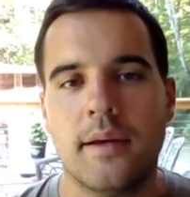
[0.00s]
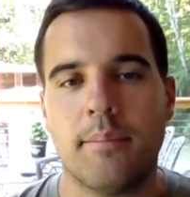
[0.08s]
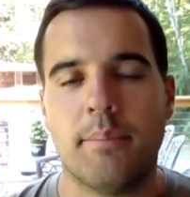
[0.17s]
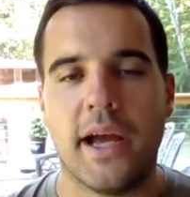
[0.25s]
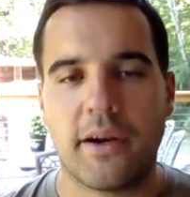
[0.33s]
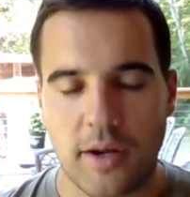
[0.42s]

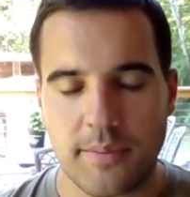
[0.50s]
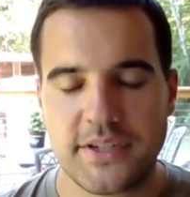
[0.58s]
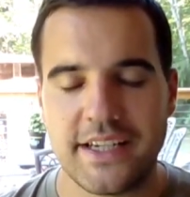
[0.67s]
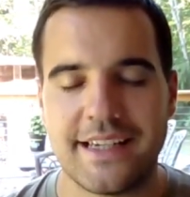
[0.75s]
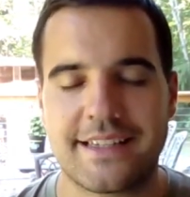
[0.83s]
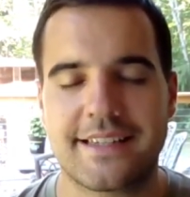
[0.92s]

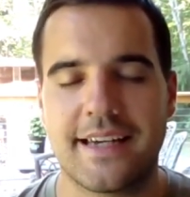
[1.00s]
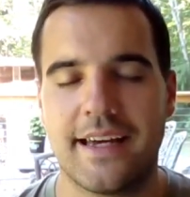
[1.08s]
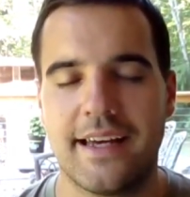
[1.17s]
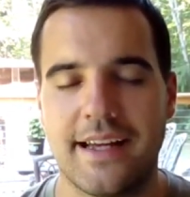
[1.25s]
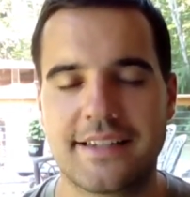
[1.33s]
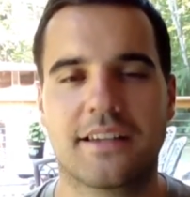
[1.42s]
Bankruptcy, it's
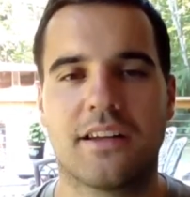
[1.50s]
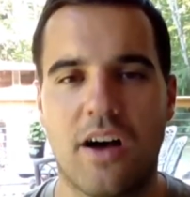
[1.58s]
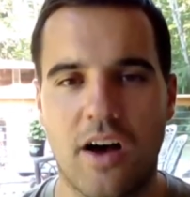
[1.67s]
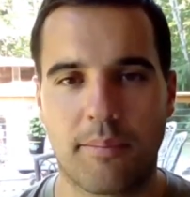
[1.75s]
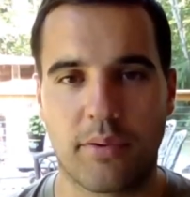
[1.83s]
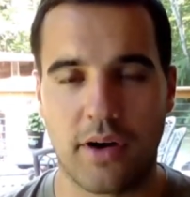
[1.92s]
a
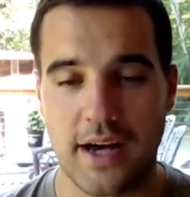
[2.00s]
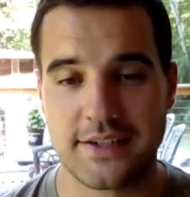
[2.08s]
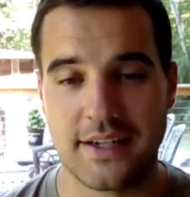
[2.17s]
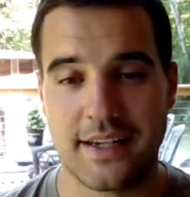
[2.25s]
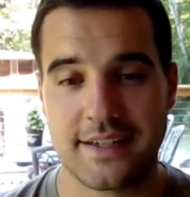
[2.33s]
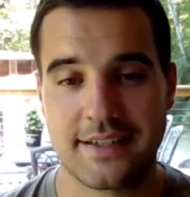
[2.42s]
long
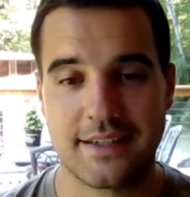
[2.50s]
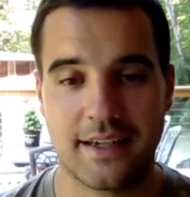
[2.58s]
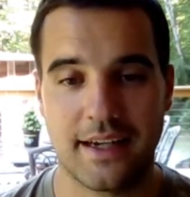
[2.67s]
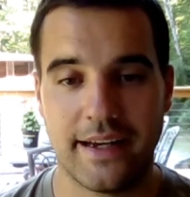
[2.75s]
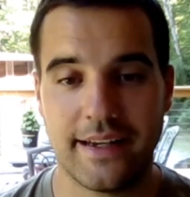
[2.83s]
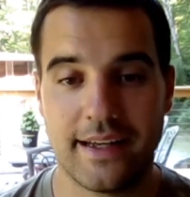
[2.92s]
process,
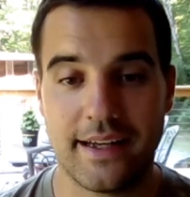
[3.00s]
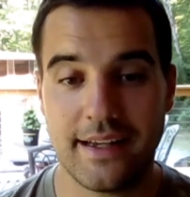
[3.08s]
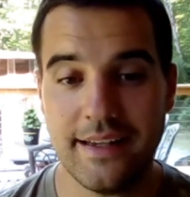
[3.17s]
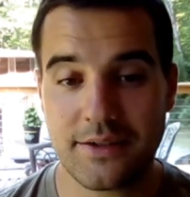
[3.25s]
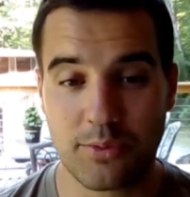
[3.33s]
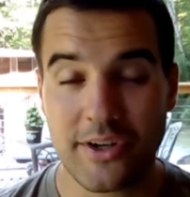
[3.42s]
and
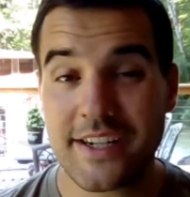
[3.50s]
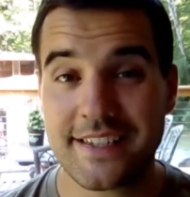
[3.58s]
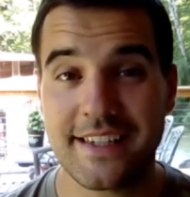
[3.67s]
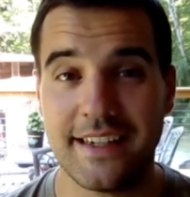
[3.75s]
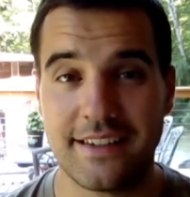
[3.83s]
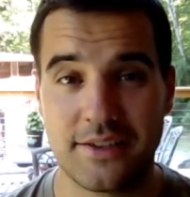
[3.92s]
it's
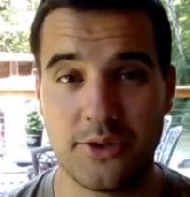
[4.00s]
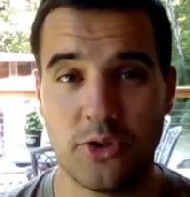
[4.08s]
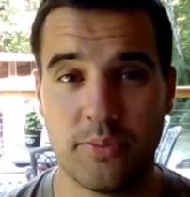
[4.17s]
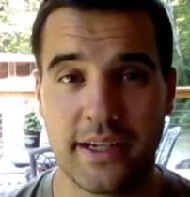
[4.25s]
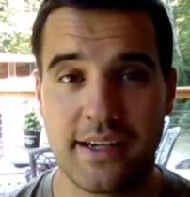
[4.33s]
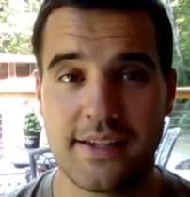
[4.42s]
risky too,
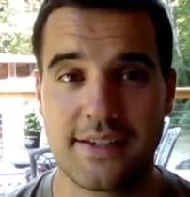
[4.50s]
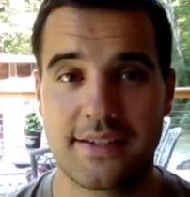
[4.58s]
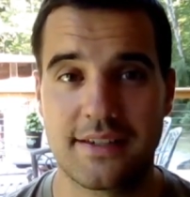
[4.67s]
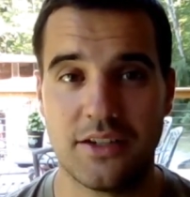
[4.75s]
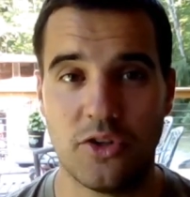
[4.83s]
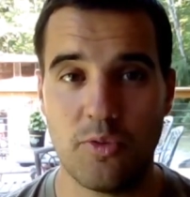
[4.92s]

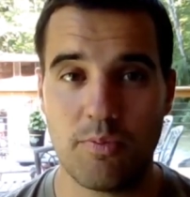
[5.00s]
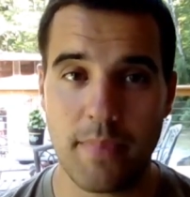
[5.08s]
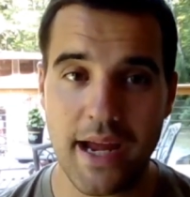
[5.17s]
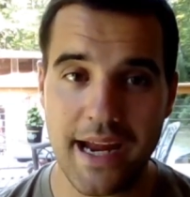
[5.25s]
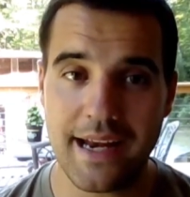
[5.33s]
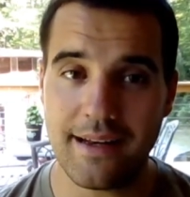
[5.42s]
because you
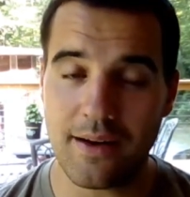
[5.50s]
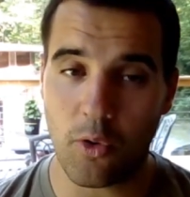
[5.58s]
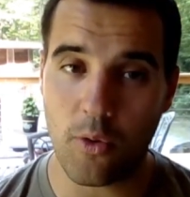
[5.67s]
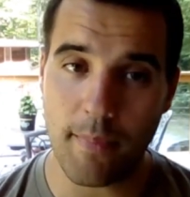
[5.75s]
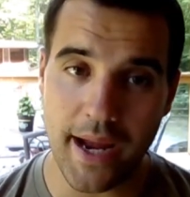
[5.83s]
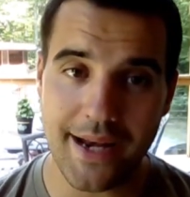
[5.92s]
may
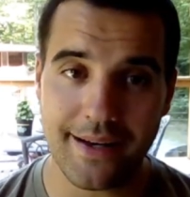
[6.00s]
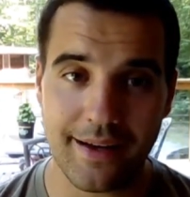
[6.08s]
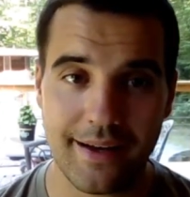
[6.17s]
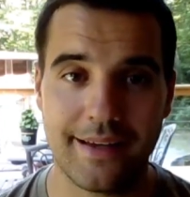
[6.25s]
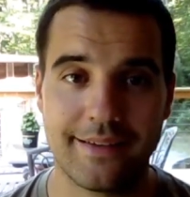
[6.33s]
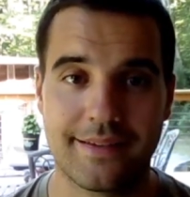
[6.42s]
or may
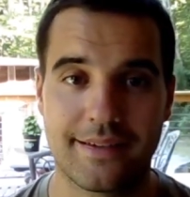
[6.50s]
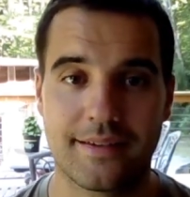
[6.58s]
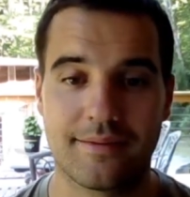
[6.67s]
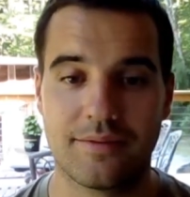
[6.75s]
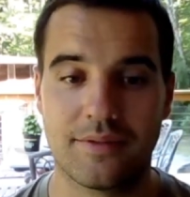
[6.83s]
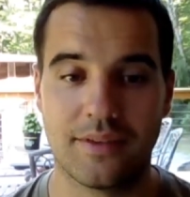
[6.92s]
not
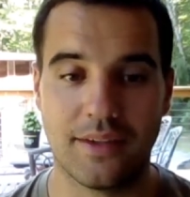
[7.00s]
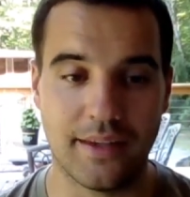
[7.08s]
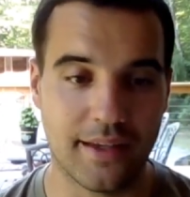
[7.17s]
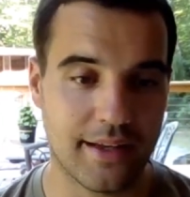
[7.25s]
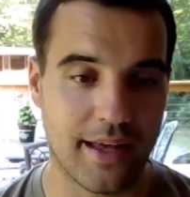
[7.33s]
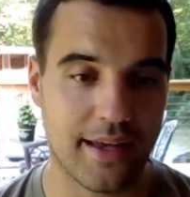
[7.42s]

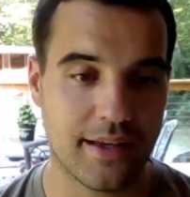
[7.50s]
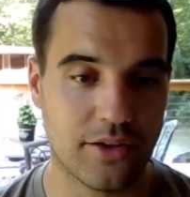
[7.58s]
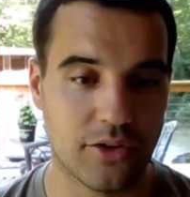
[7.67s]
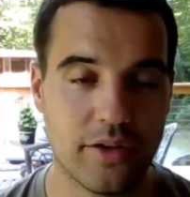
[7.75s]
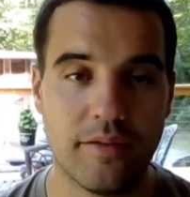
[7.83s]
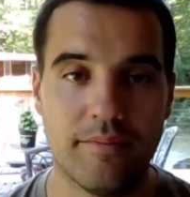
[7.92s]
get a
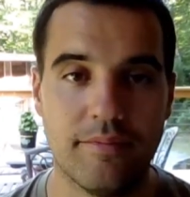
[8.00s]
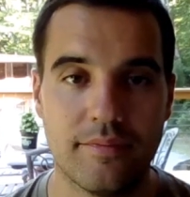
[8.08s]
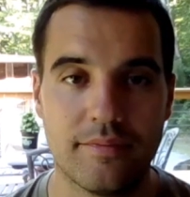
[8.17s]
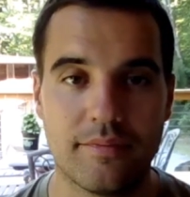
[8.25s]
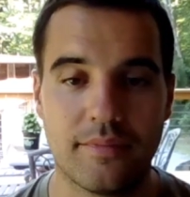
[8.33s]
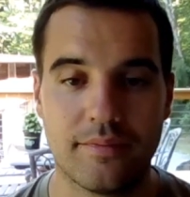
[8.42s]
good
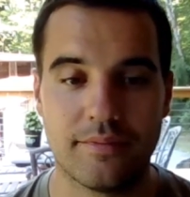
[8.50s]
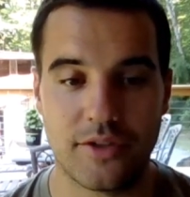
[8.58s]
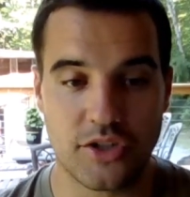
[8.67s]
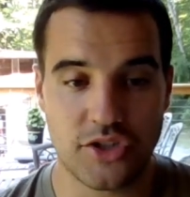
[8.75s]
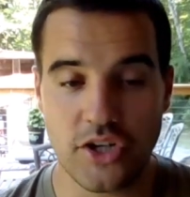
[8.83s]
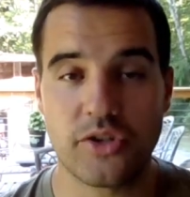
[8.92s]

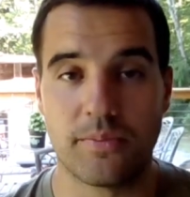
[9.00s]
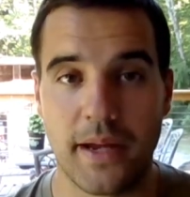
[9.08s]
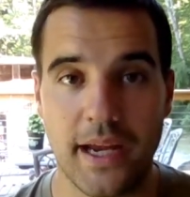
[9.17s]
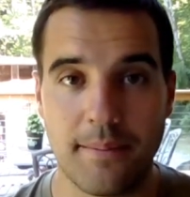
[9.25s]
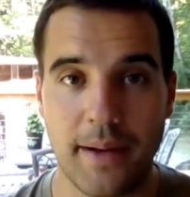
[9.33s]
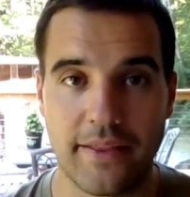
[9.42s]
decision
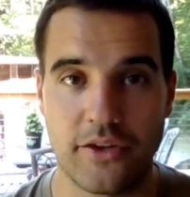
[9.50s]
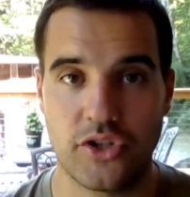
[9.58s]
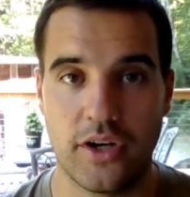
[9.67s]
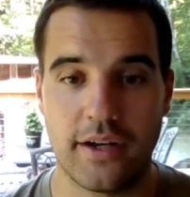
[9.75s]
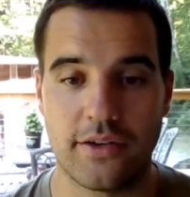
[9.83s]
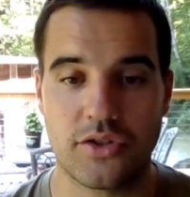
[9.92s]
made by the
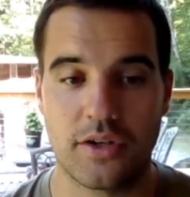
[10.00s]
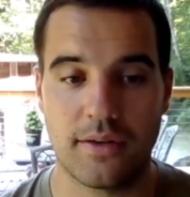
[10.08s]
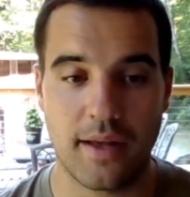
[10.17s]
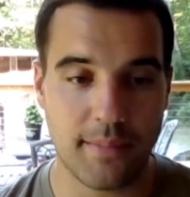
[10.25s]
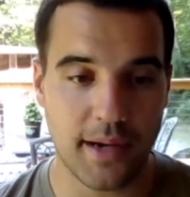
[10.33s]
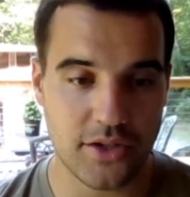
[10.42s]
judge.
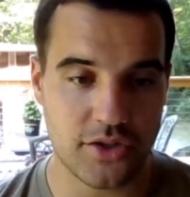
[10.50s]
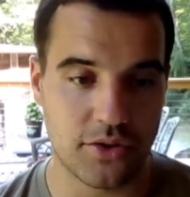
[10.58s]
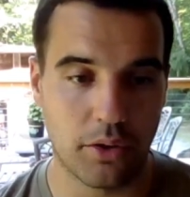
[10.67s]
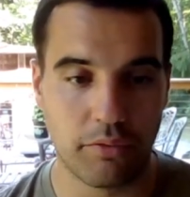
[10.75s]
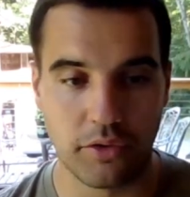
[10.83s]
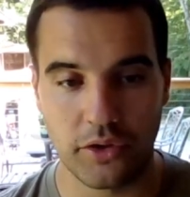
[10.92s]
They might just
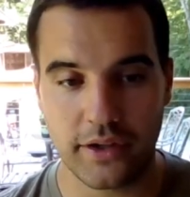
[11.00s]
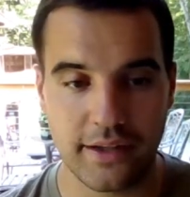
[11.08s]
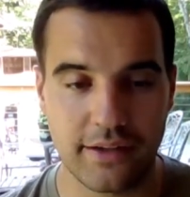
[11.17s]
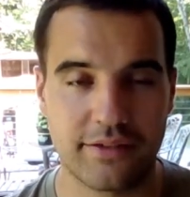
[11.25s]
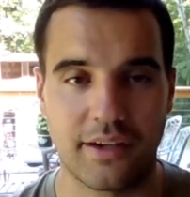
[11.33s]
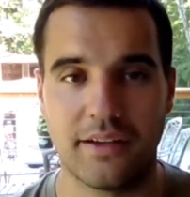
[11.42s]
overlook it
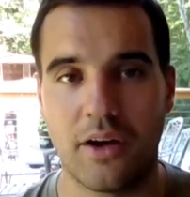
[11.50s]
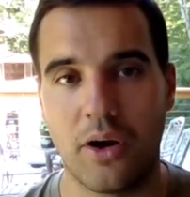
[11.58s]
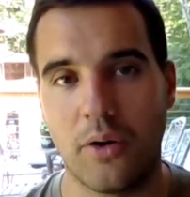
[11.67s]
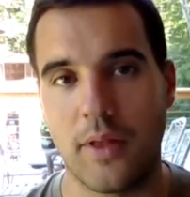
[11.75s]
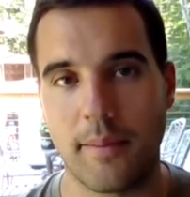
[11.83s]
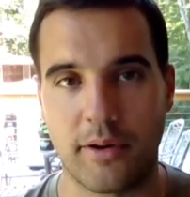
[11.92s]
and say,
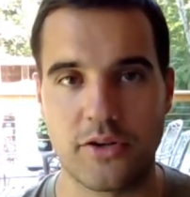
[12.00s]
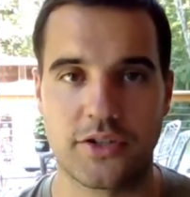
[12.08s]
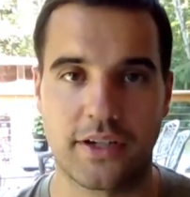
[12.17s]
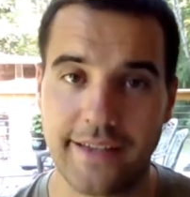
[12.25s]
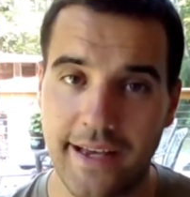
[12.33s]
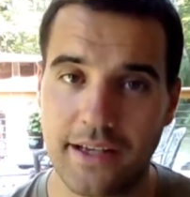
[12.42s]
no, that person
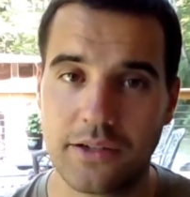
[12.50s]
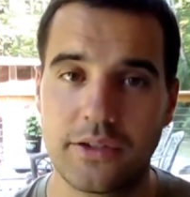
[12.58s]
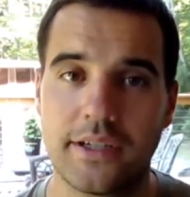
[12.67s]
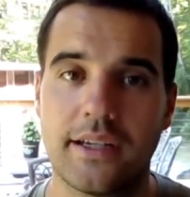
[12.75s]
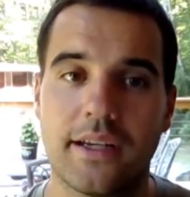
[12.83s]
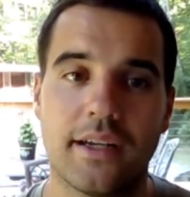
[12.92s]
can handle it,